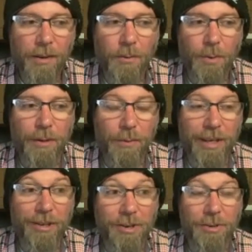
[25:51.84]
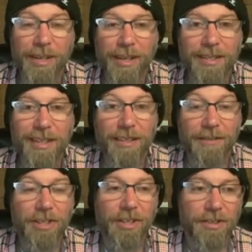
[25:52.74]
We, we knew the extent
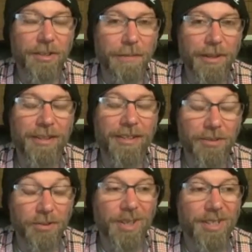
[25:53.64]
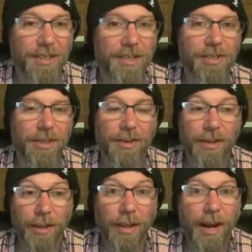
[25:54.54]
of each other's abilities and trusted each other
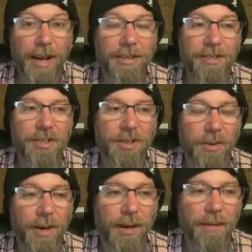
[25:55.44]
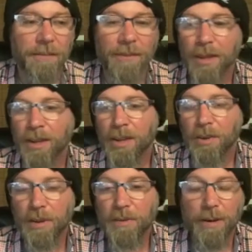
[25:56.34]
a lot. So um,
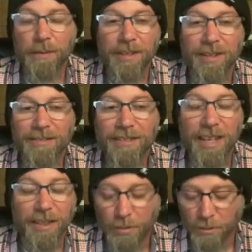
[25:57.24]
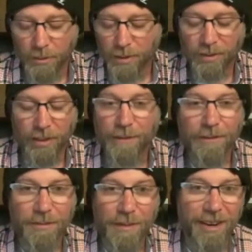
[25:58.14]
we were able to get through it with only a
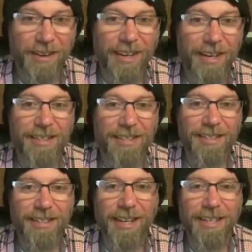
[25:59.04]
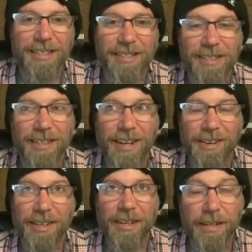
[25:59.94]
few minor cuts and slices. And I
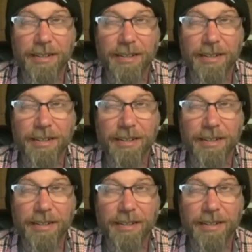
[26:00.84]
only needed